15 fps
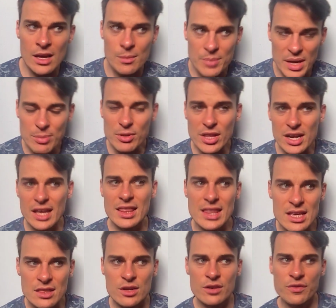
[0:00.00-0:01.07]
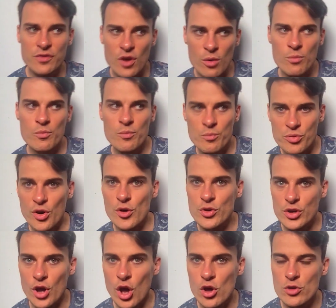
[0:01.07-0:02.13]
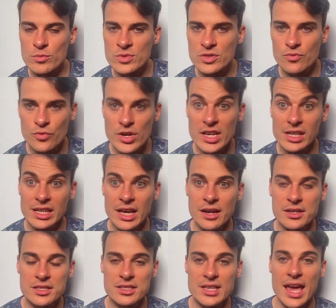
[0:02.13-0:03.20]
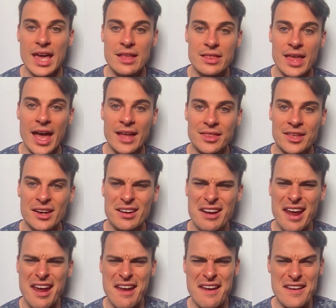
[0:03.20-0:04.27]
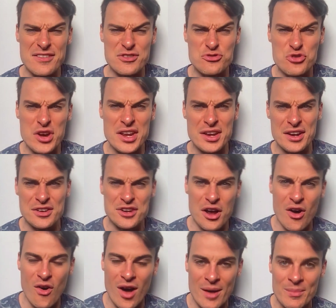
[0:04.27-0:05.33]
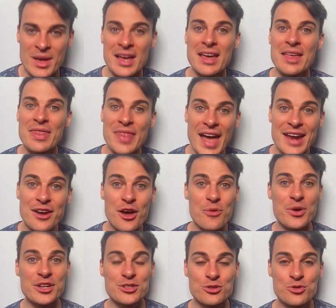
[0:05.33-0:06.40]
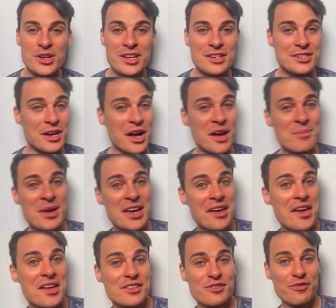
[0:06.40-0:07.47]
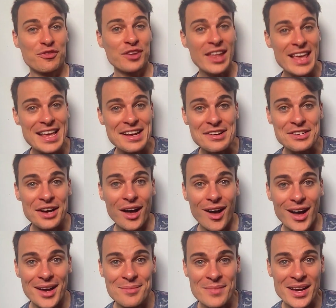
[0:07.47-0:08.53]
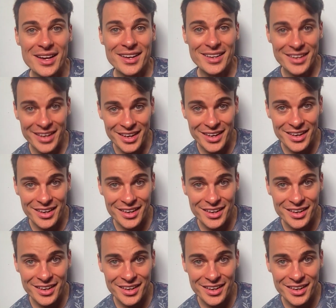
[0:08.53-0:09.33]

People that I think that are from broken homes really understand that, yeah, it's drinking time. They know when it's drinking time, it's fleeing time, yeah?